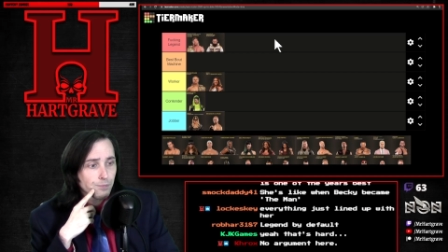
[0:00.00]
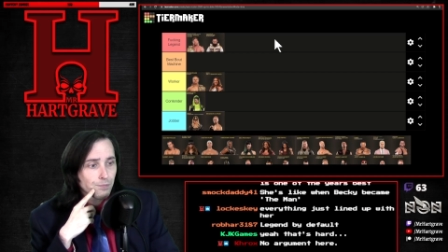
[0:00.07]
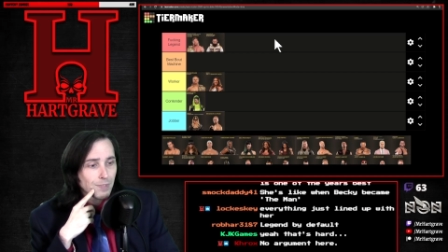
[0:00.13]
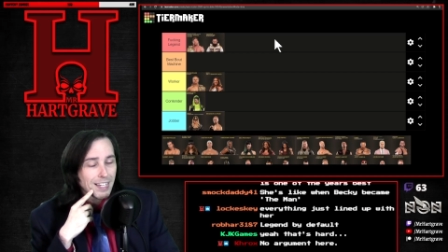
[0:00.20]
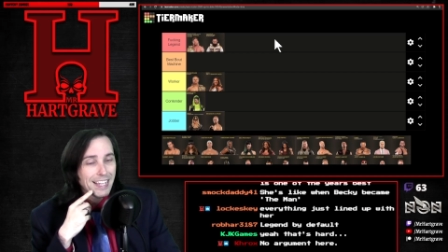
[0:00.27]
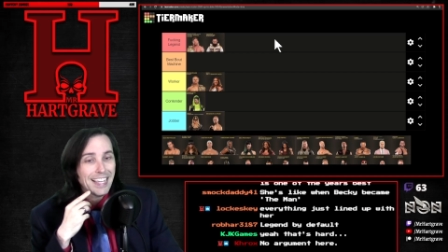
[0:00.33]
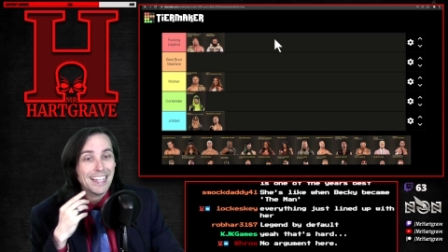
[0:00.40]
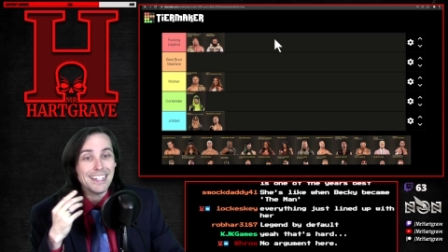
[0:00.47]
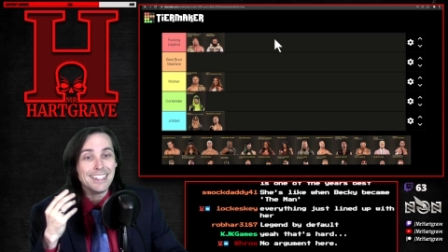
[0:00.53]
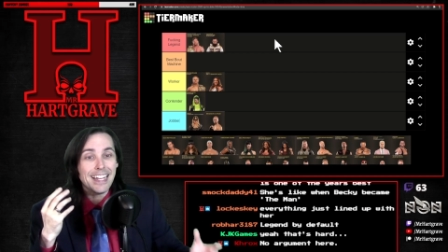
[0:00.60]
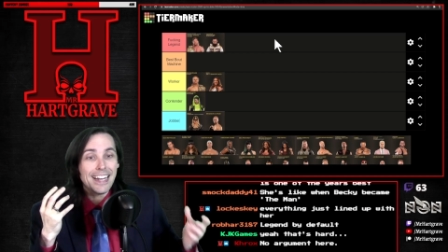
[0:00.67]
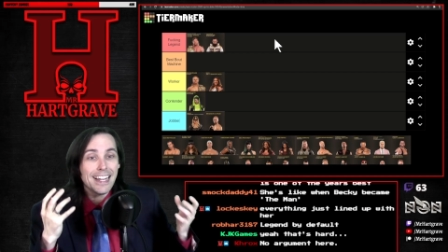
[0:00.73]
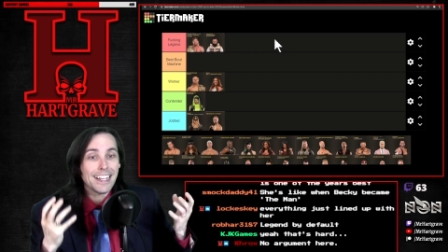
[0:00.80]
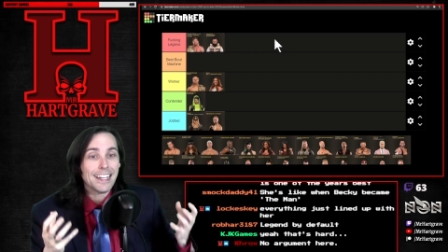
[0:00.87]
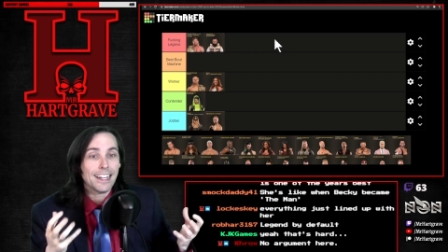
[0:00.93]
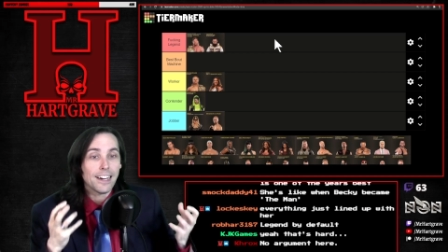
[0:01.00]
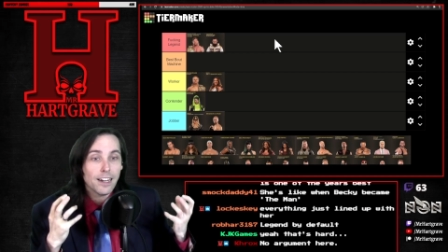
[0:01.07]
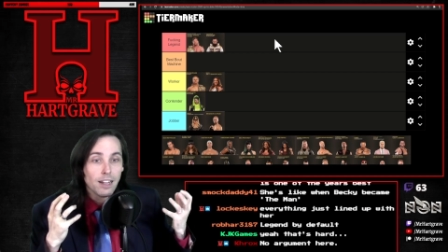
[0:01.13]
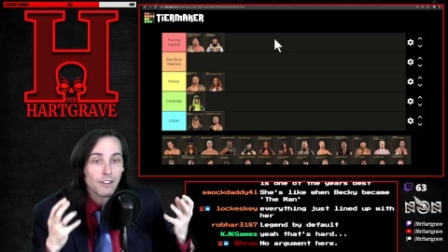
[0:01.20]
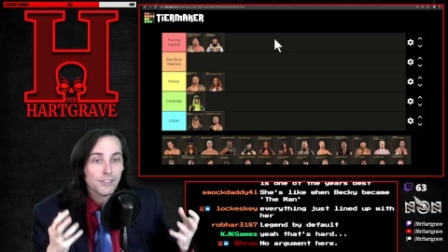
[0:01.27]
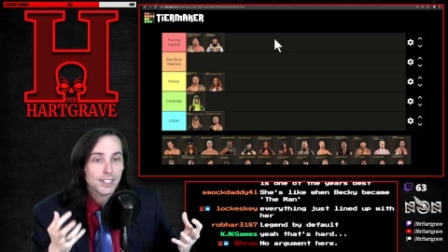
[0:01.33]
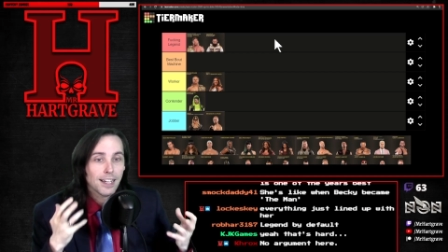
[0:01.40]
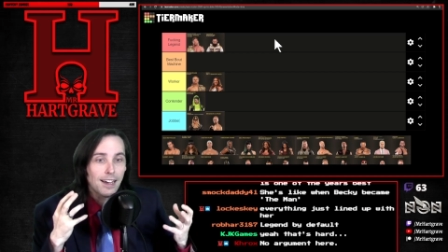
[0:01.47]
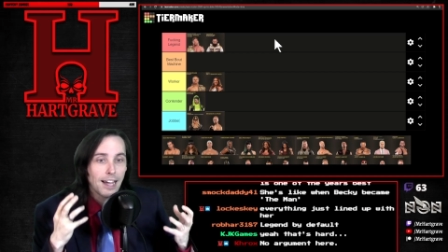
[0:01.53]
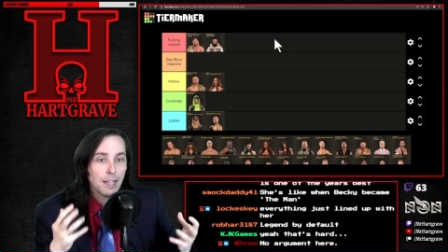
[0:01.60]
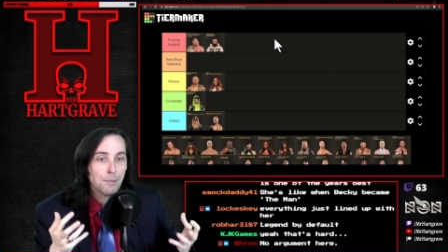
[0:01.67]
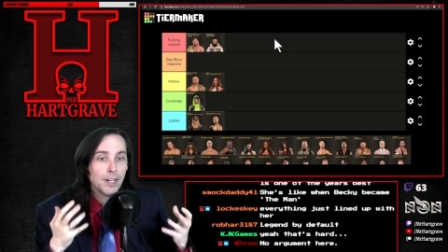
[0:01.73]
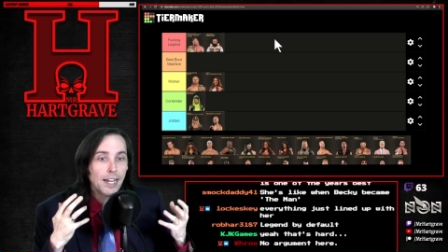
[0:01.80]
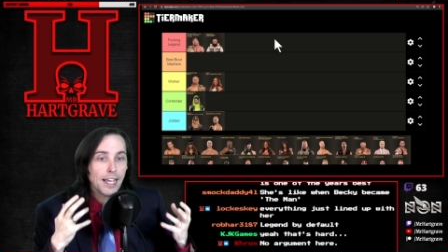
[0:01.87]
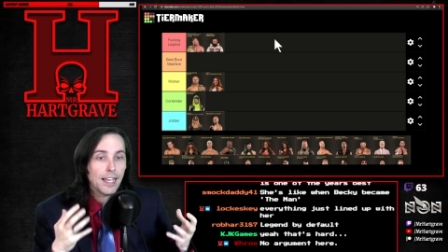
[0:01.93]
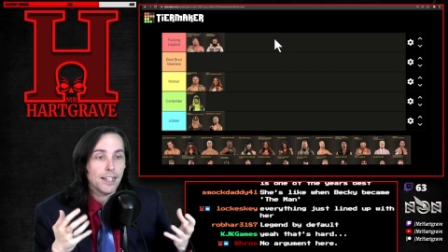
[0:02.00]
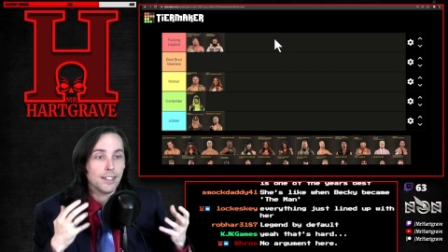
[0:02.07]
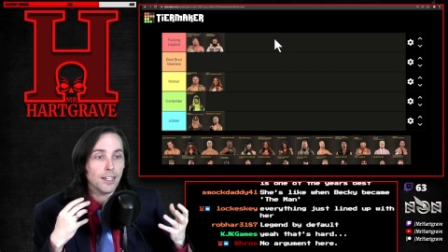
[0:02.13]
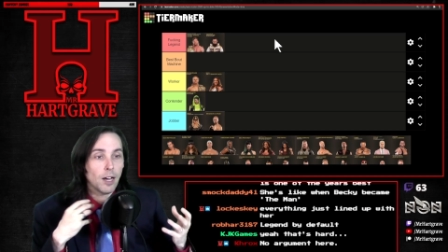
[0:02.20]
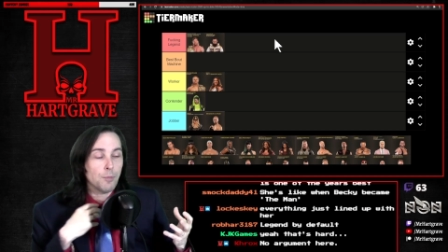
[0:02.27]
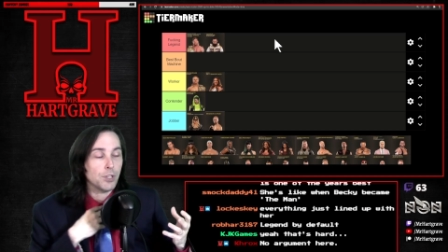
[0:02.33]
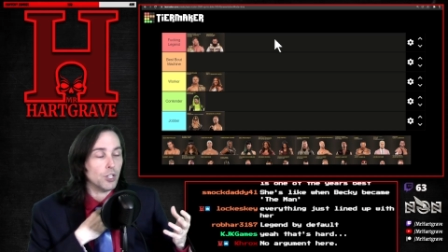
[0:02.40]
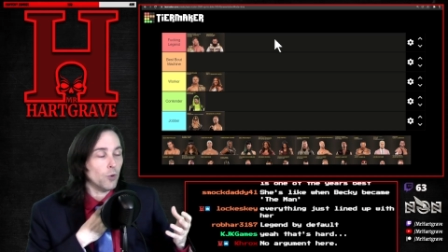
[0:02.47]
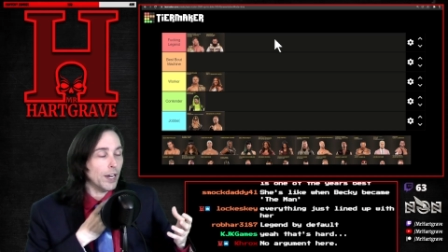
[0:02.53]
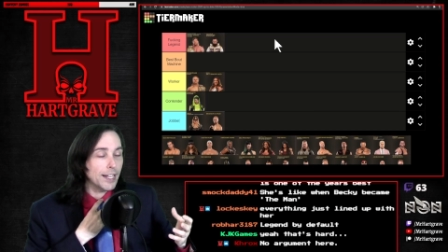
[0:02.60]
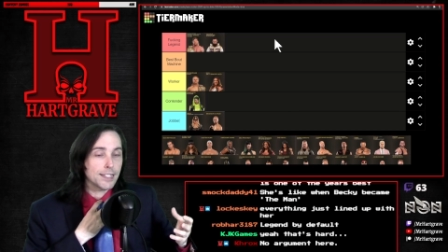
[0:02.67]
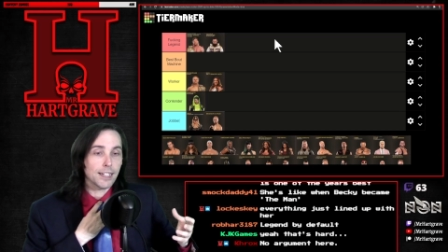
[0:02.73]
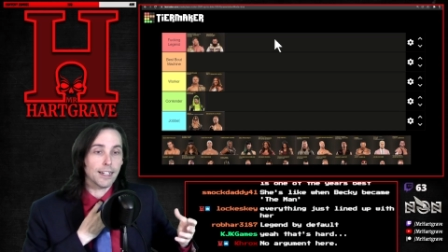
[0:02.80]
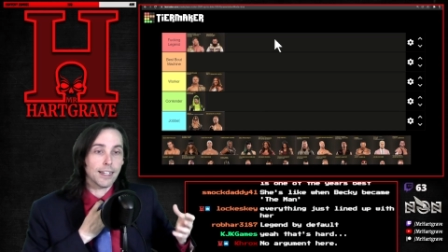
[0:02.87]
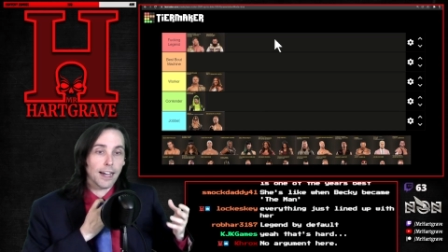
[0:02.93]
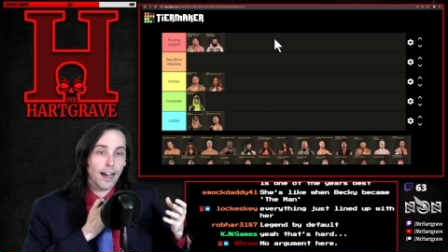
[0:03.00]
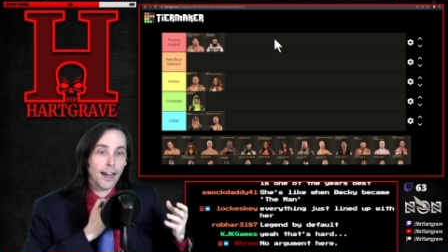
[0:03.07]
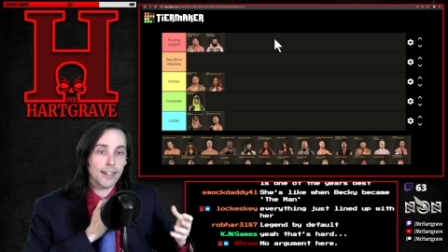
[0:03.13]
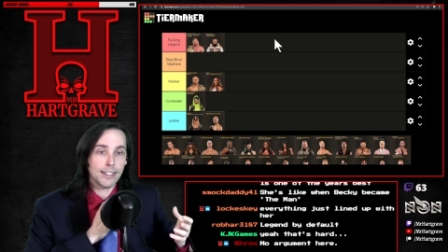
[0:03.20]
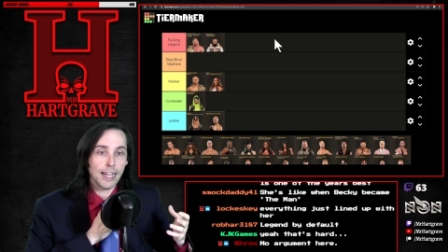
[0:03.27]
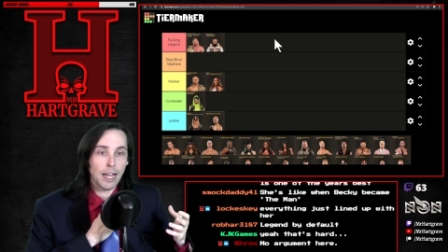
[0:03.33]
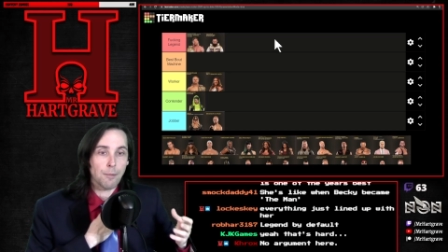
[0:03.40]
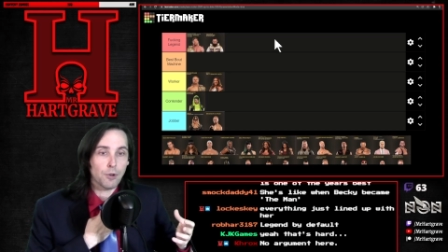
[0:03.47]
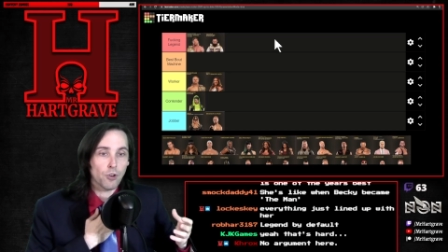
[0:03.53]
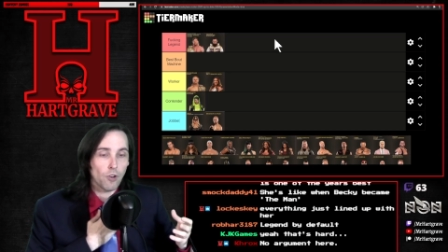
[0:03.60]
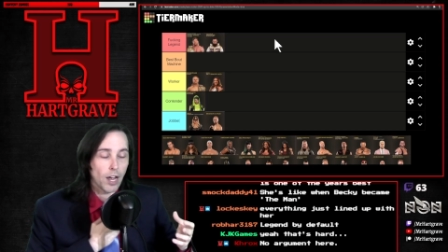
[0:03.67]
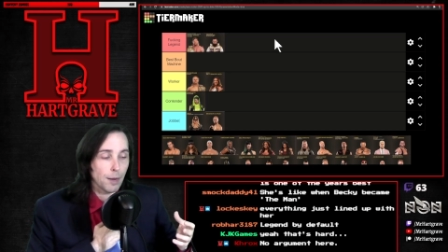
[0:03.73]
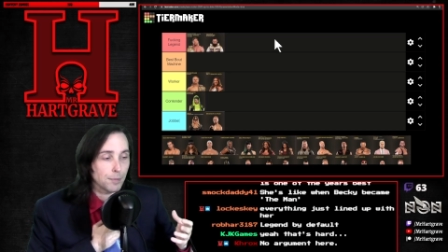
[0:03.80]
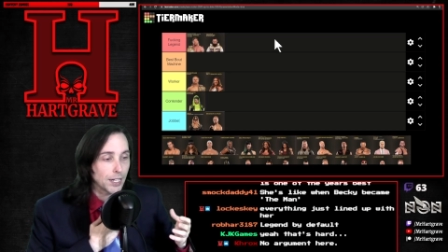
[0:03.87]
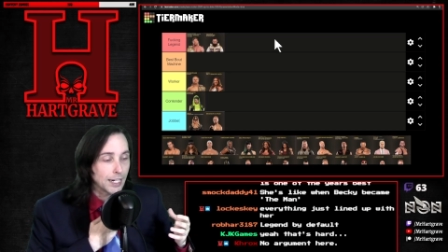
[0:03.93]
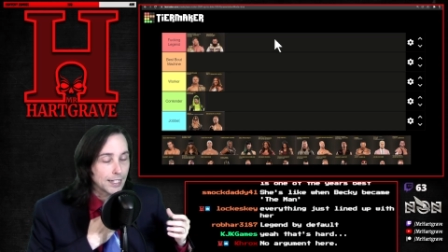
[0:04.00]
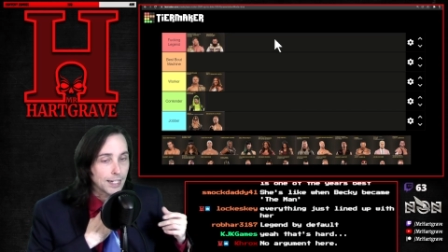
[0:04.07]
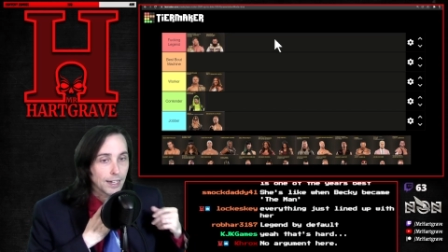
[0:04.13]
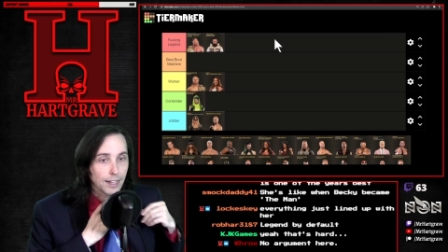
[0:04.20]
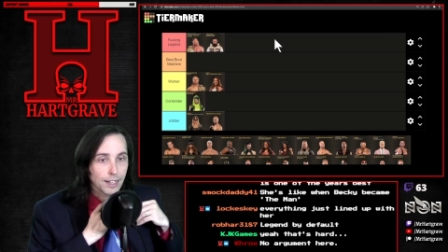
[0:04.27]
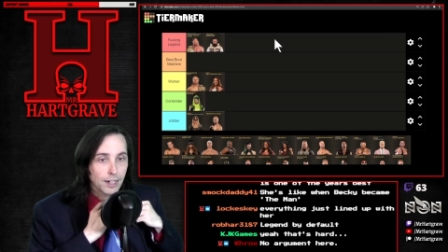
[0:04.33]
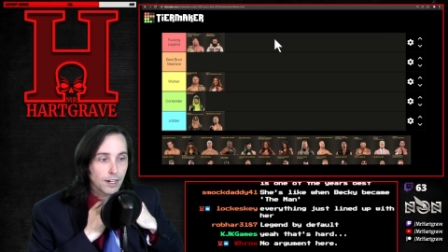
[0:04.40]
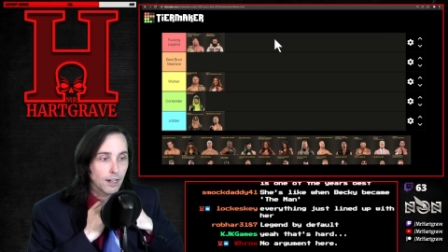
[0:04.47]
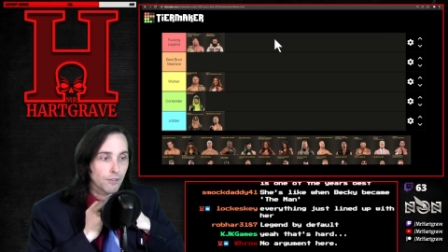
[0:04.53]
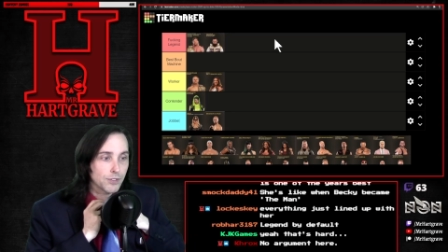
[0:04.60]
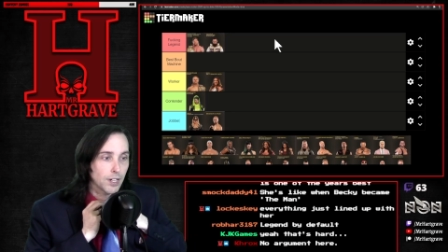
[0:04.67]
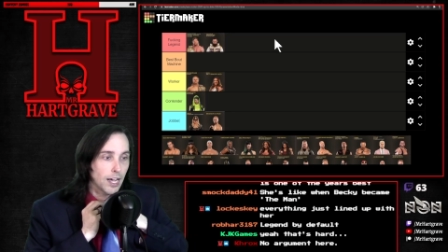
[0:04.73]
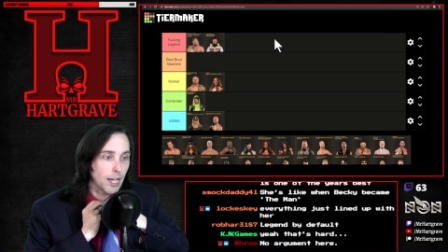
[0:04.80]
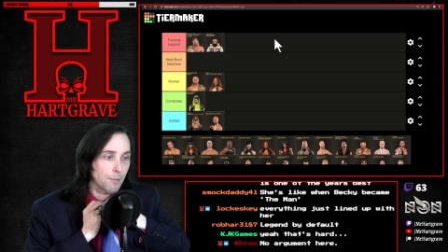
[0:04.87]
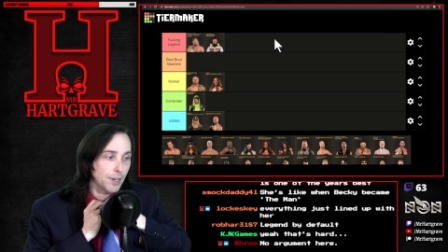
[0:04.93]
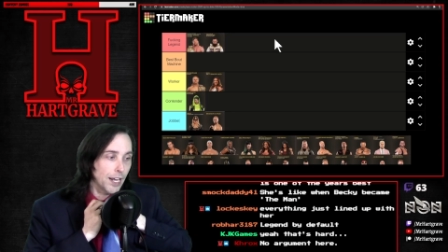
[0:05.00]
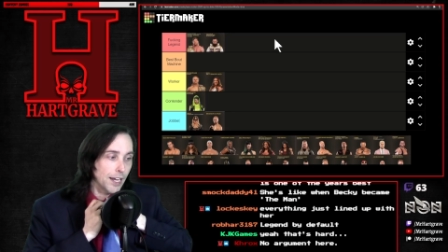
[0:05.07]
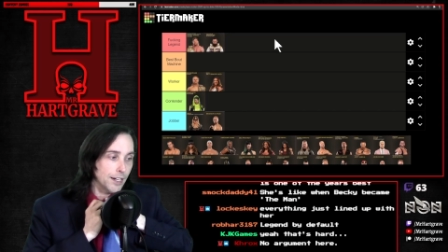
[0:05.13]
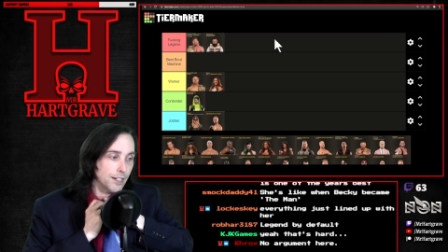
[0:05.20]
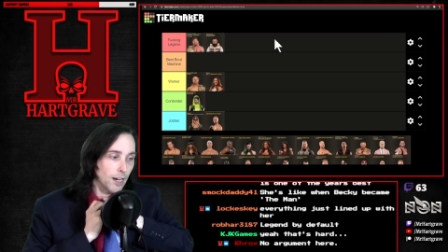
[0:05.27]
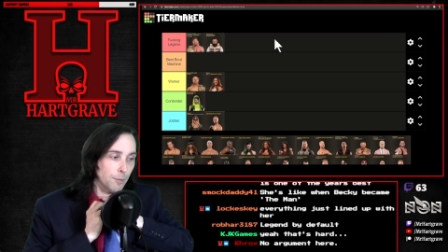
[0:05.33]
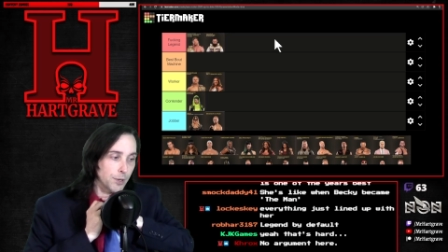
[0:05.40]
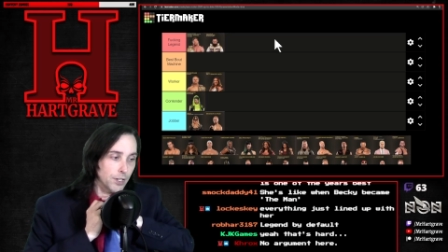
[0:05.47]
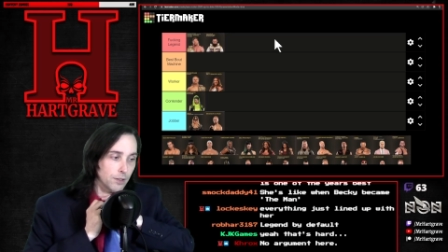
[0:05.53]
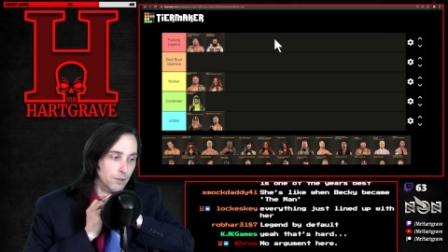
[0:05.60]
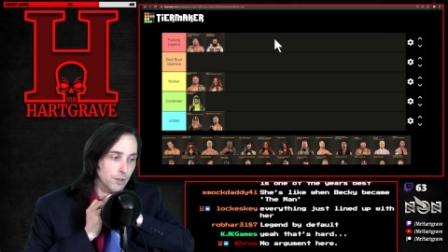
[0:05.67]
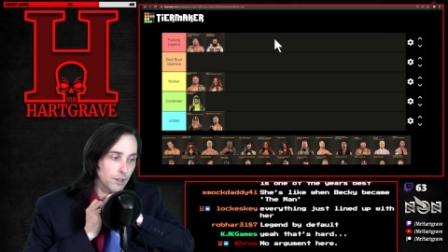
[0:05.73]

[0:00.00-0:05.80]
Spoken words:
He didn't get enough time in AEW. It's a goddamn crime that he didn't get enough time in AEW.